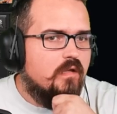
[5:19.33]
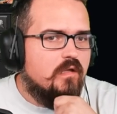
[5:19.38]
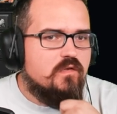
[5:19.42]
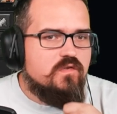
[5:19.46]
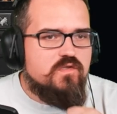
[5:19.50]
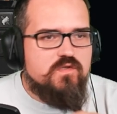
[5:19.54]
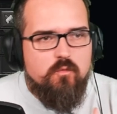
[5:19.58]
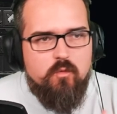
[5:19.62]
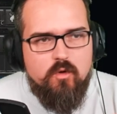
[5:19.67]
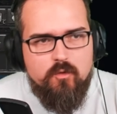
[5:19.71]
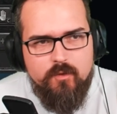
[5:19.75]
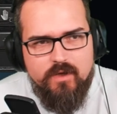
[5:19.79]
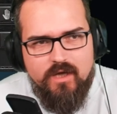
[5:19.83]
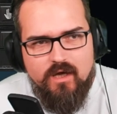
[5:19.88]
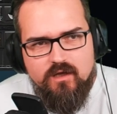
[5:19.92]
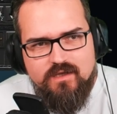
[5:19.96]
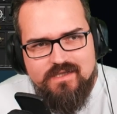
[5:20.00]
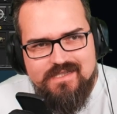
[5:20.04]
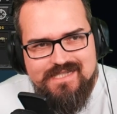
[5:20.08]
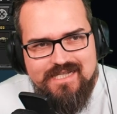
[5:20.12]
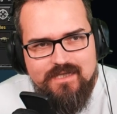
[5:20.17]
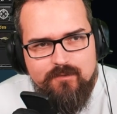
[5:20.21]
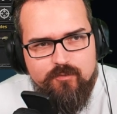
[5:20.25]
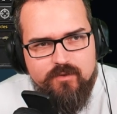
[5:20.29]
So what we
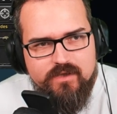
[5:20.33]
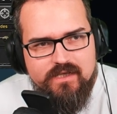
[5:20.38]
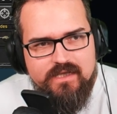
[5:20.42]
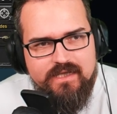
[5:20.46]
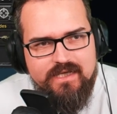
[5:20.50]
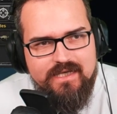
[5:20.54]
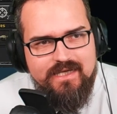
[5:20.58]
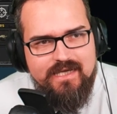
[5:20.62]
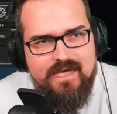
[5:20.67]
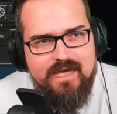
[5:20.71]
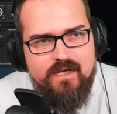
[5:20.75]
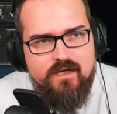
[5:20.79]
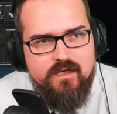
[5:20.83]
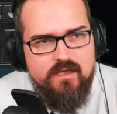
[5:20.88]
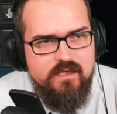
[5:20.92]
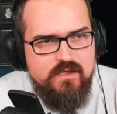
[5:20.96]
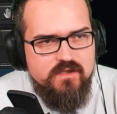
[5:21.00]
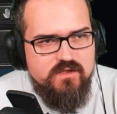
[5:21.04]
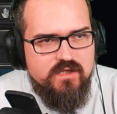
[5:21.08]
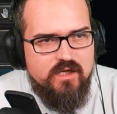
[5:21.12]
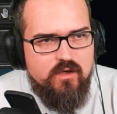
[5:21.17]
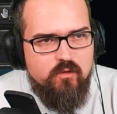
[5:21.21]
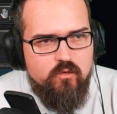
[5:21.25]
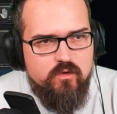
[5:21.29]
got typically, again,
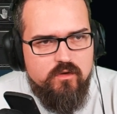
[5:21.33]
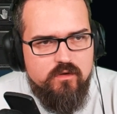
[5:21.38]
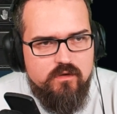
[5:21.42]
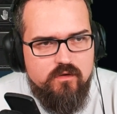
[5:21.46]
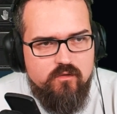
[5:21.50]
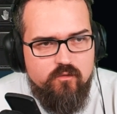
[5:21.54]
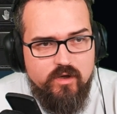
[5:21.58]
is our